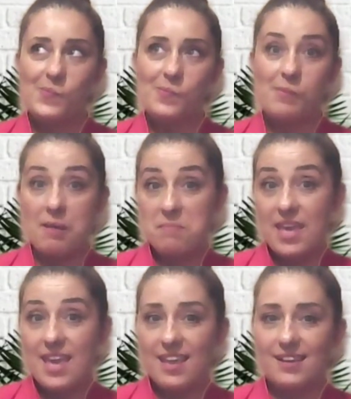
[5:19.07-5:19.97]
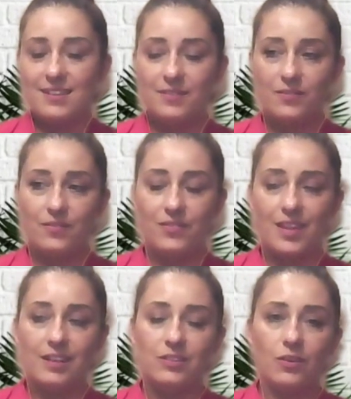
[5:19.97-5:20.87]
by being,
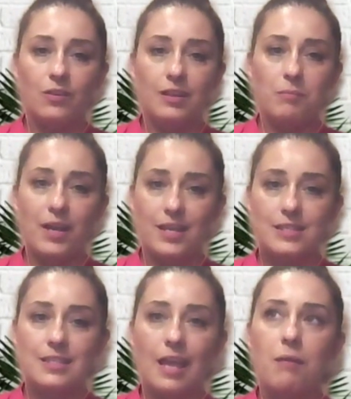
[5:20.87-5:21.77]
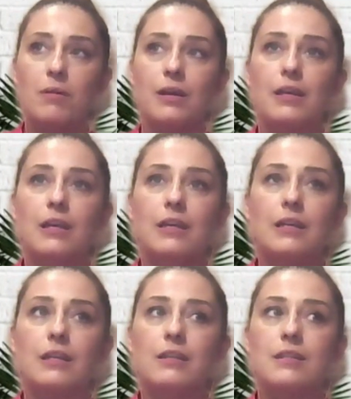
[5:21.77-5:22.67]
not only by his name.
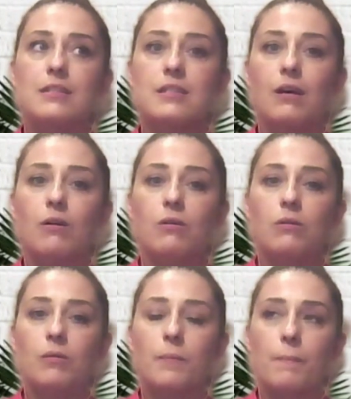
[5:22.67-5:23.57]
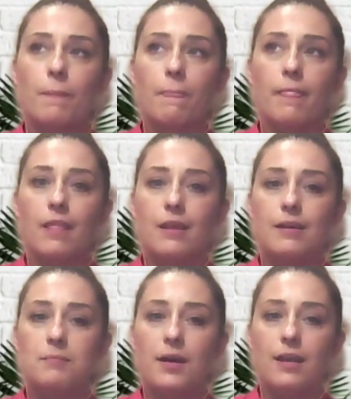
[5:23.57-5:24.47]
So
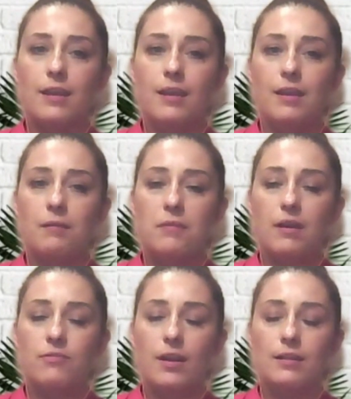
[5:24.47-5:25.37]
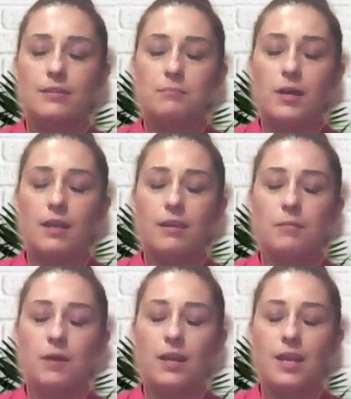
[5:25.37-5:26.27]
my friend, my
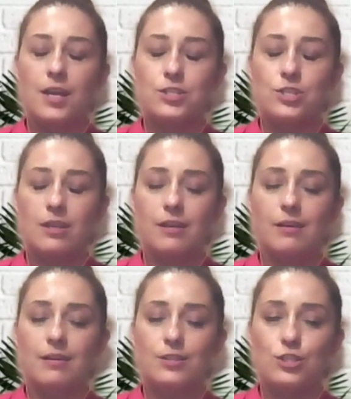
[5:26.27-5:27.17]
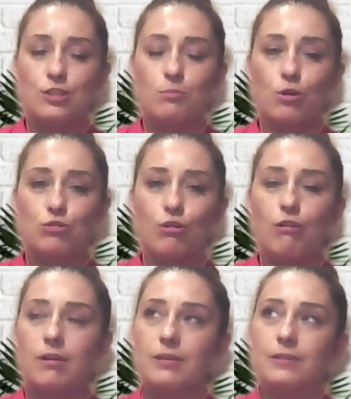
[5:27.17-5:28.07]
mariachi
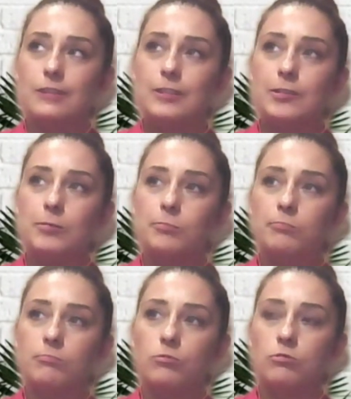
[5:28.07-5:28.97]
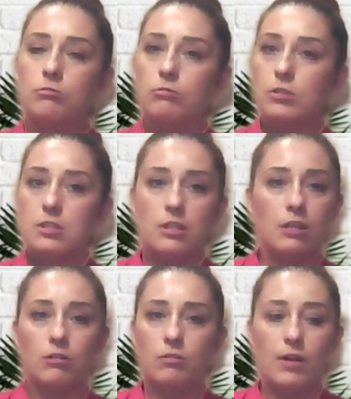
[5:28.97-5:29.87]
chismoso, was
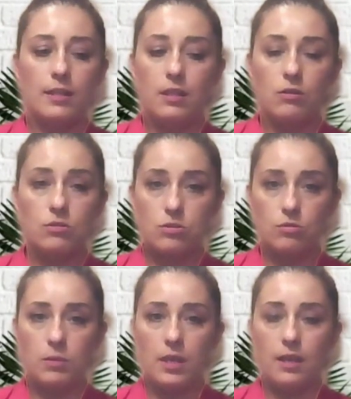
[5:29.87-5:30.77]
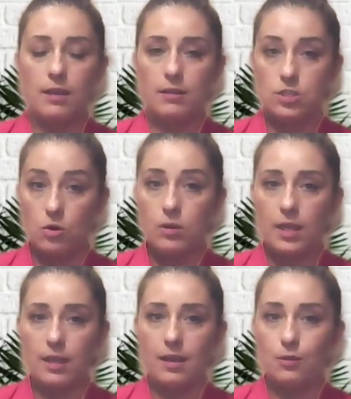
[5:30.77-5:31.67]
not already used to me
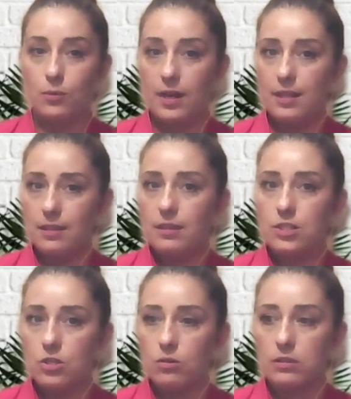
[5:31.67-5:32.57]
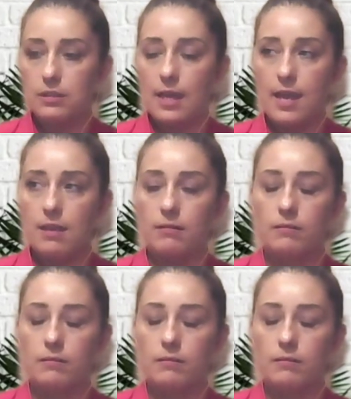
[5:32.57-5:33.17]
joking. And when I did a joke today,